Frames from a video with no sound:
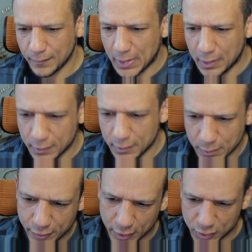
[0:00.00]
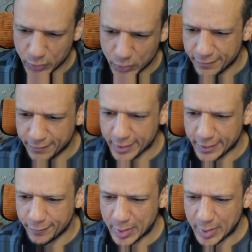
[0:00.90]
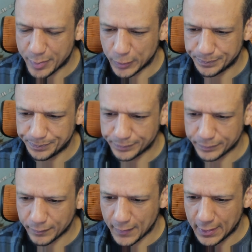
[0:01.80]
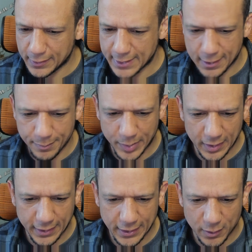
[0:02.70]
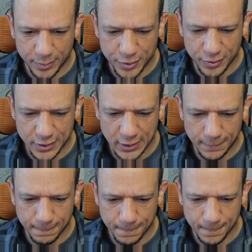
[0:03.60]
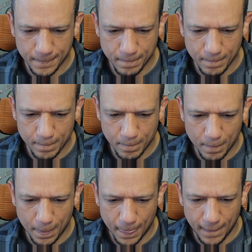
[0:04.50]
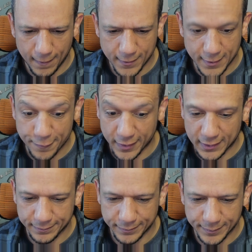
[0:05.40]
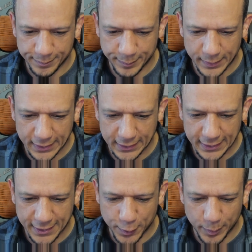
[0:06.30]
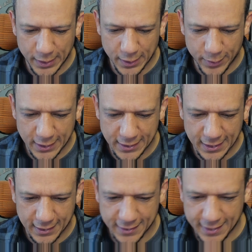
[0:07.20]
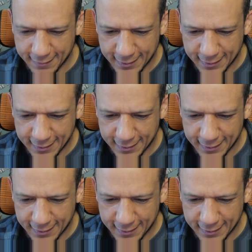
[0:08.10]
So we've got 25 people taking part in this opportunity so far. I guess you'll be the 26th, Eric.